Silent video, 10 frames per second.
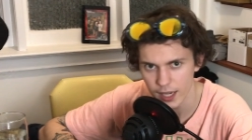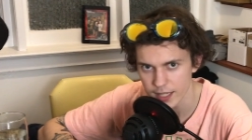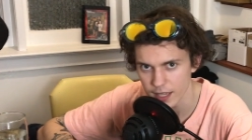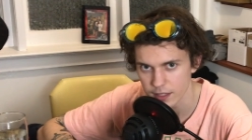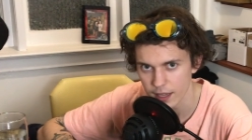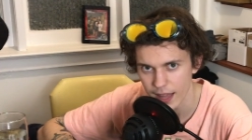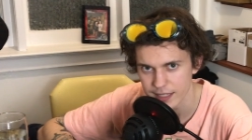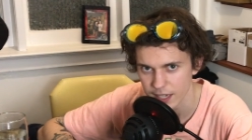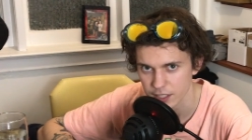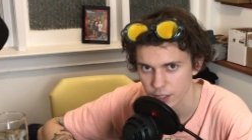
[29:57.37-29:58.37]
Because that's it.
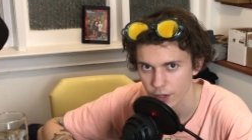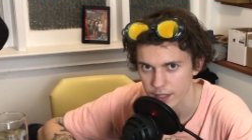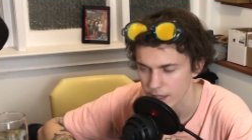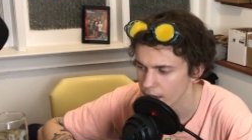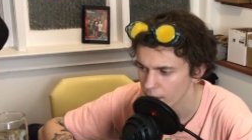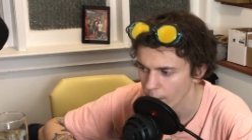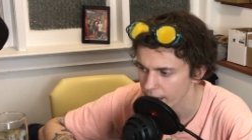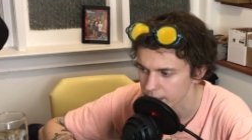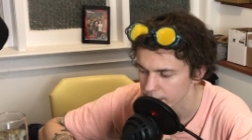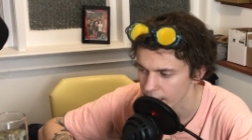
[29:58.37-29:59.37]
That's actually crazy. I don't know
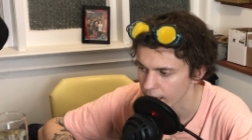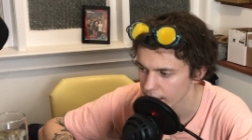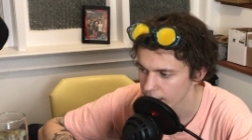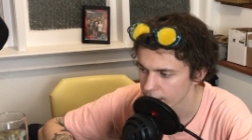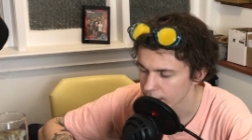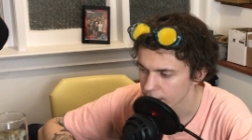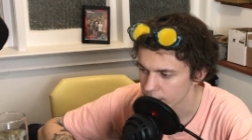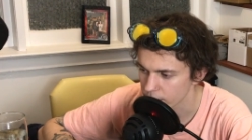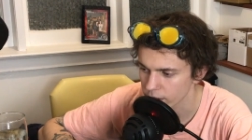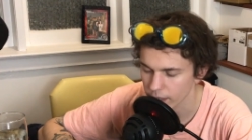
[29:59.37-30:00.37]
why I do that.
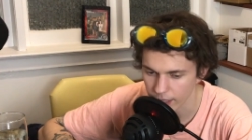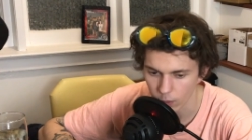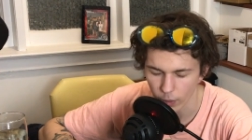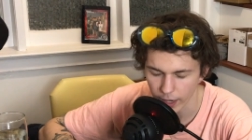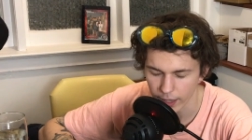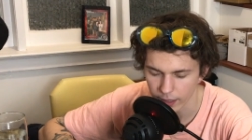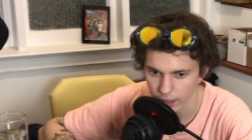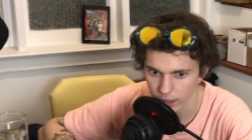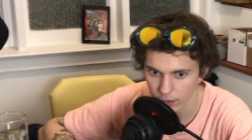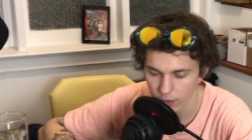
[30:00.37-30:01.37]
Literally, like, when I...
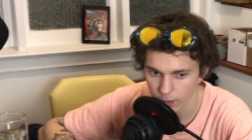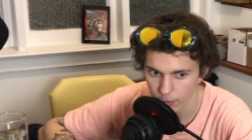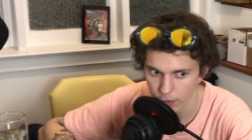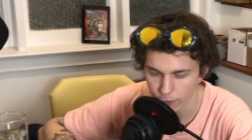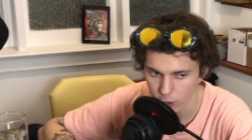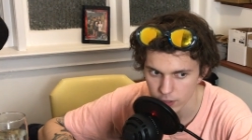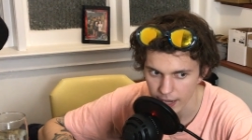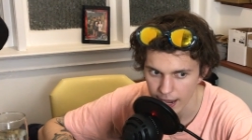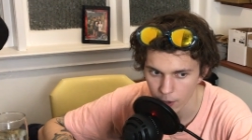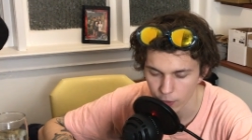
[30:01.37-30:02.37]
in the first
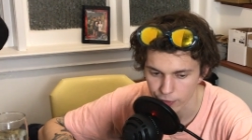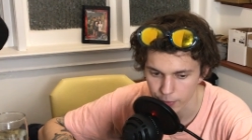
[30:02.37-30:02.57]
hour